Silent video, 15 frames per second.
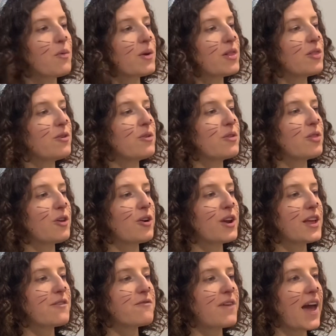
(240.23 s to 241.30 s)
we're
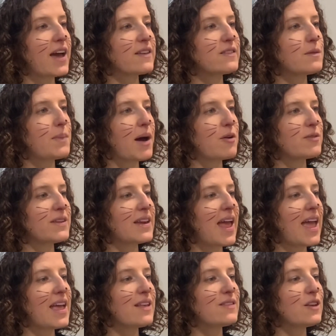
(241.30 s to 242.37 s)
learning facts about
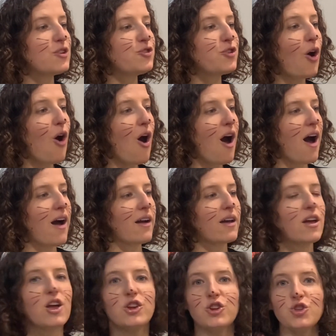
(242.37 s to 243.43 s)
today is a dog.
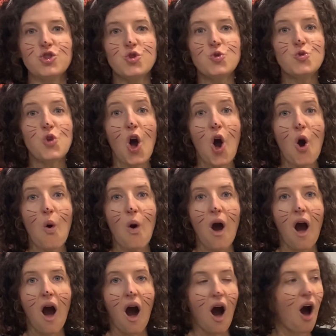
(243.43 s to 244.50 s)
Did you know
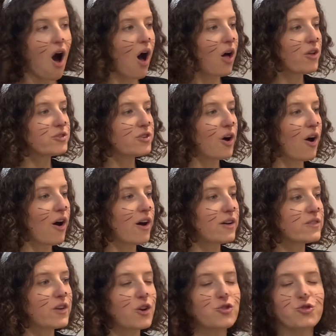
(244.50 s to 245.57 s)
all
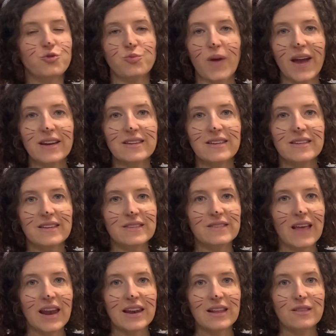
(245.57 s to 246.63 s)
dogs are direct
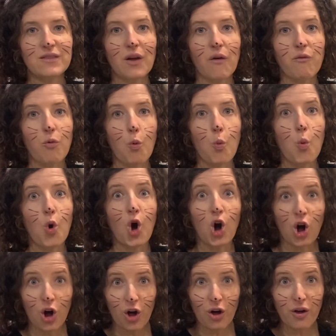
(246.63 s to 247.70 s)
descendants of
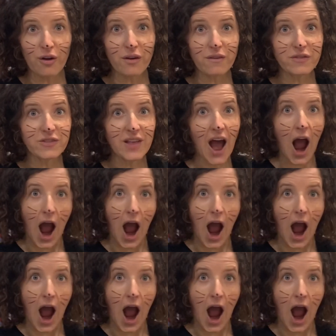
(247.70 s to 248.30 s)
wolves?